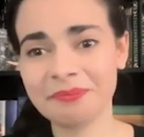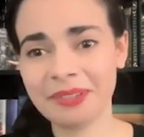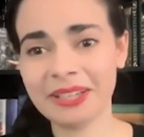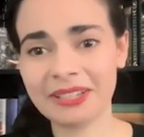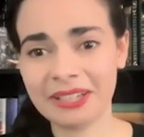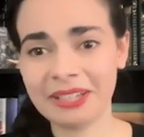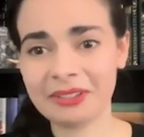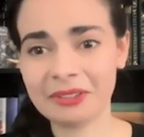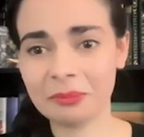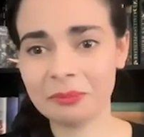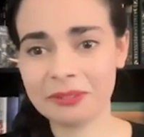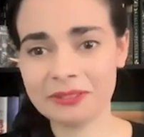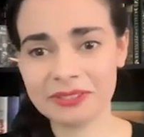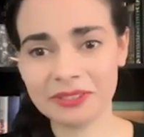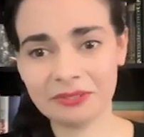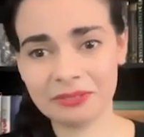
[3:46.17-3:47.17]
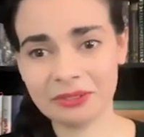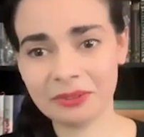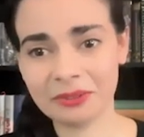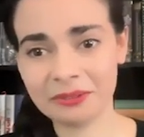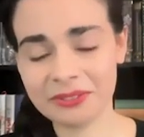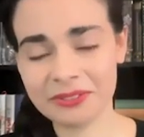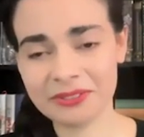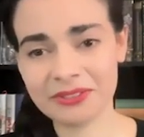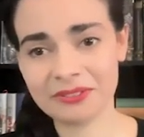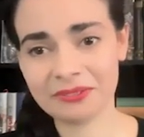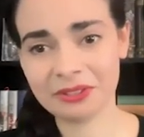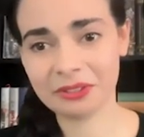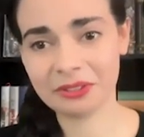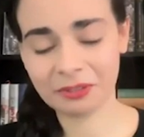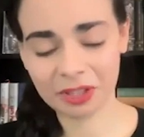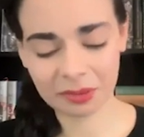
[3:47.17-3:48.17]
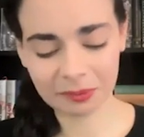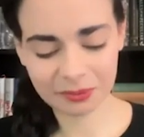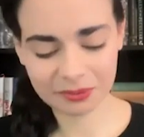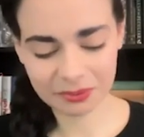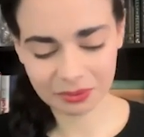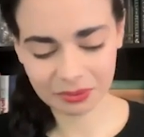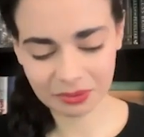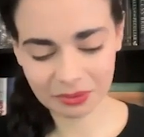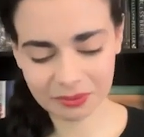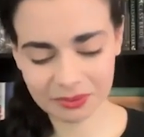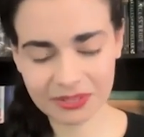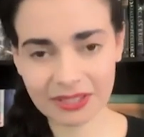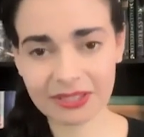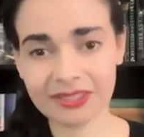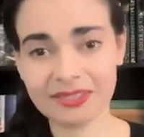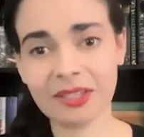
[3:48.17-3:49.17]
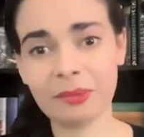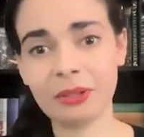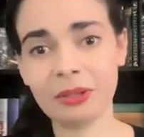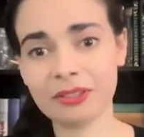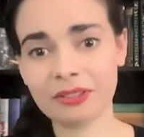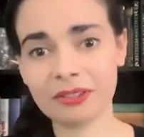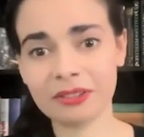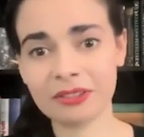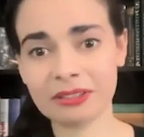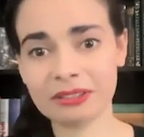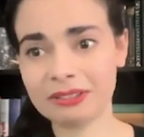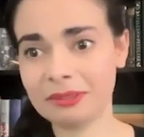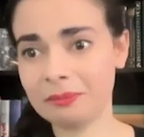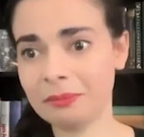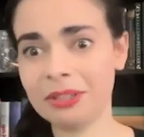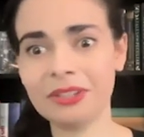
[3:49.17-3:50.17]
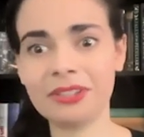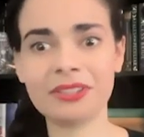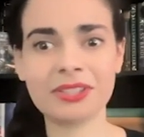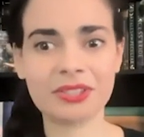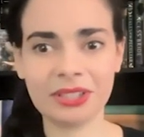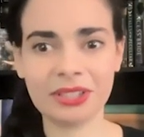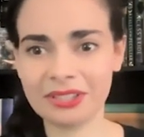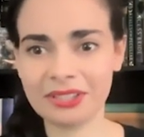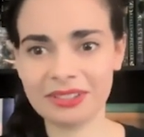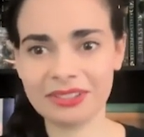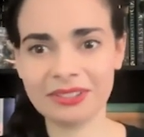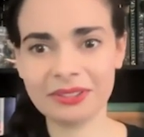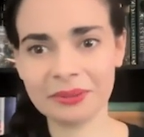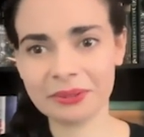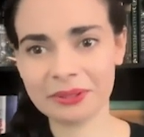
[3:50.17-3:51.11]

how to handle myself in all of these different environments, whether it was academic or in media training,